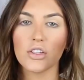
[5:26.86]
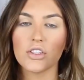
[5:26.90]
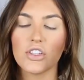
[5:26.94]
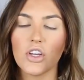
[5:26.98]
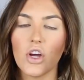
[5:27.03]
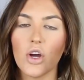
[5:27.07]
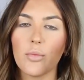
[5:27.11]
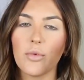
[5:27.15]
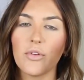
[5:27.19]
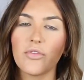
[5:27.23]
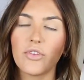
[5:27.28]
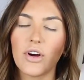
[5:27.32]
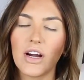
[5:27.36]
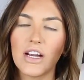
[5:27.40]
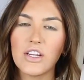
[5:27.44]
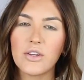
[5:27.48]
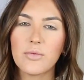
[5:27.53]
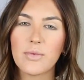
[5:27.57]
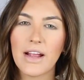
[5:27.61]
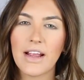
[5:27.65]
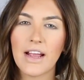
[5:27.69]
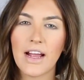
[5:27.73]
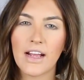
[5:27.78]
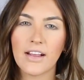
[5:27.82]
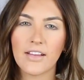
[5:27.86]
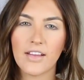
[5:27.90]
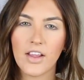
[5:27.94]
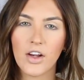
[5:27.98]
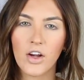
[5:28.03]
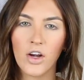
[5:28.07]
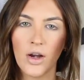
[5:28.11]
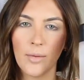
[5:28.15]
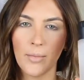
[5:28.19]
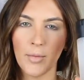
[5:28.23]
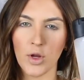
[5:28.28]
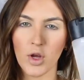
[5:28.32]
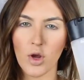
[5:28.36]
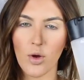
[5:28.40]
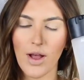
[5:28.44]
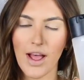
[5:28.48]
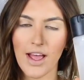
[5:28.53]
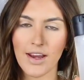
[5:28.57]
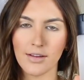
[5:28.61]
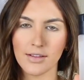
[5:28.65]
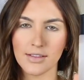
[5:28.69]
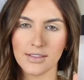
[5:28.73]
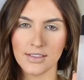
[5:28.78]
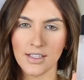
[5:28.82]
So before I do my highlighter, I'm gonna go
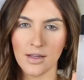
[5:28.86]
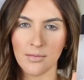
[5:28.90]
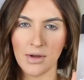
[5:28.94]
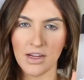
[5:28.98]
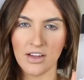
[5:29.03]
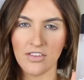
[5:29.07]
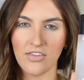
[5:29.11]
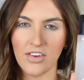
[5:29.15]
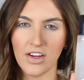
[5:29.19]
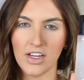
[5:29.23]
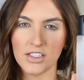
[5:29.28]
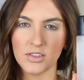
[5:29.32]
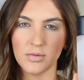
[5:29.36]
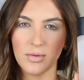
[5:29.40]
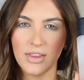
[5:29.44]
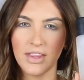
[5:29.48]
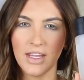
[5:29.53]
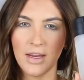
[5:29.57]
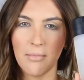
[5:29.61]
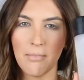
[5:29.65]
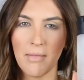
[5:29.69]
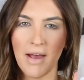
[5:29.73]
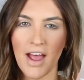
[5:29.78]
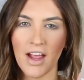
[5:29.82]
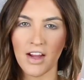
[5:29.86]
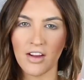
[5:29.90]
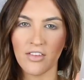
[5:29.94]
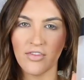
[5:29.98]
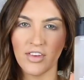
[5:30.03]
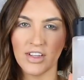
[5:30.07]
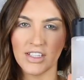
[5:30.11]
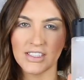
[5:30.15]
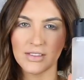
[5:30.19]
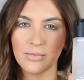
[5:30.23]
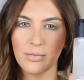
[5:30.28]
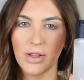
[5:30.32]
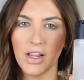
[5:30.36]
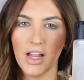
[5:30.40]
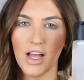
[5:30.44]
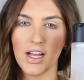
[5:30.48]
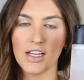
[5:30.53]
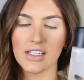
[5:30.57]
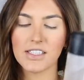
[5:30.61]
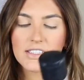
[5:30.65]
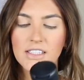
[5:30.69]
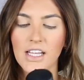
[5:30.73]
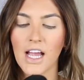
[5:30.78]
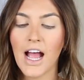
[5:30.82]
ahead and set my face with the MAC Fix
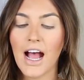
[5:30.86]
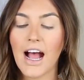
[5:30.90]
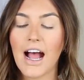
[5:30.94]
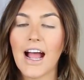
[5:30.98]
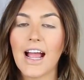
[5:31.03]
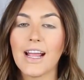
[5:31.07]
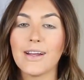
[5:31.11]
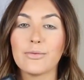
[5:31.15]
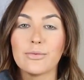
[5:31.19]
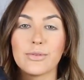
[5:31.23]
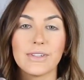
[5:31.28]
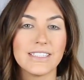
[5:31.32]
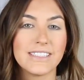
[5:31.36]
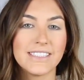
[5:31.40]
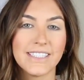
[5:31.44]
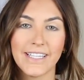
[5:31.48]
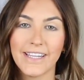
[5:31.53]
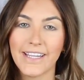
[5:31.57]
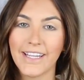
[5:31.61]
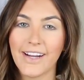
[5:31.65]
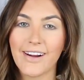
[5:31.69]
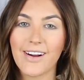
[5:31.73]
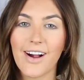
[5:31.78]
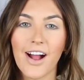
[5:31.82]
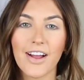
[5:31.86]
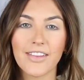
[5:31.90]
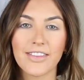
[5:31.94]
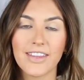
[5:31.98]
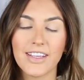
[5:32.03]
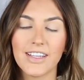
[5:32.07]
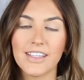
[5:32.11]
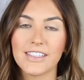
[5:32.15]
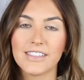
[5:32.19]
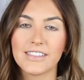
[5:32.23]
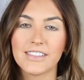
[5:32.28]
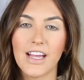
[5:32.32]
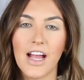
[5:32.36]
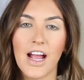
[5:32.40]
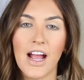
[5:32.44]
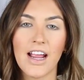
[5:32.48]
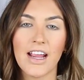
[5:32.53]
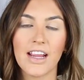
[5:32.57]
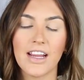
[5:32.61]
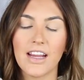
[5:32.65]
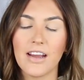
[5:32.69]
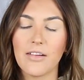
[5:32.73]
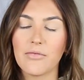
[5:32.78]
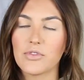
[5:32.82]
Plus. I recently got this.
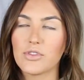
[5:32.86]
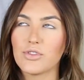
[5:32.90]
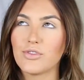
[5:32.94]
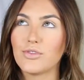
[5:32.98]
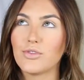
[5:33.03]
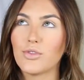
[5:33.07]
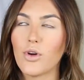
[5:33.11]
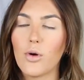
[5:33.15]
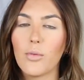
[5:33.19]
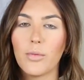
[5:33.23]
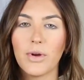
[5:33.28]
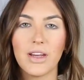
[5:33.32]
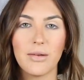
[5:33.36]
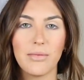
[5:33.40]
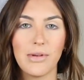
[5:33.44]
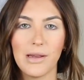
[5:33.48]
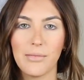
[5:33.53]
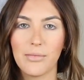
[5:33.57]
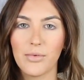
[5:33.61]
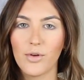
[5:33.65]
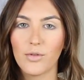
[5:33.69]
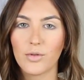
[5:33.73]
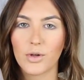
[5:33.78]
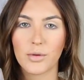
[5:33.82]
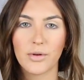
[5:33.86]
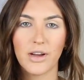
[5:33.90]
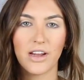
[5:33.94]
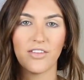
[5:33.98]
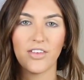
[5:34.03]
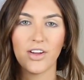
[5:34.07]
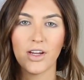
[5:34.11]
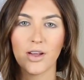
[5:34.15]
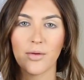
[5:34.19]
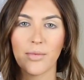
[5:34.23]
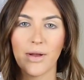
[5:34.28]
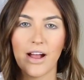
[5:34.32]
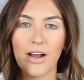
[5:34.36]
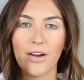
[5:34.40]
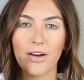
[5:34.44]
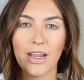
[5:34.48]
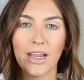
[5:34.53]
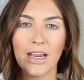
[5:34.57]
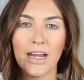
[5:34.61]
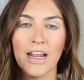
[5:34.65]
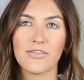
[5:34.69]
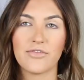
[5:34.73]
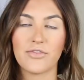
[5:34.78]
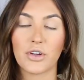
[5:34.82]
So many people were raving about
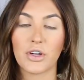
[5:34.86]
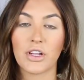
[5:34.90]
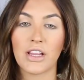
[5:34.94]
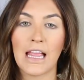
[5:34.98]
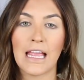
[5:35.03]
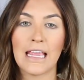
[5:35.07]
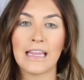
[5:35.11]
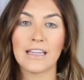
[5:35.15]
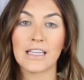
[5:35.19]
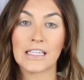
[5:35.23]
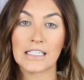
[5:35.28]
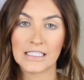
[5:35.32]
it for like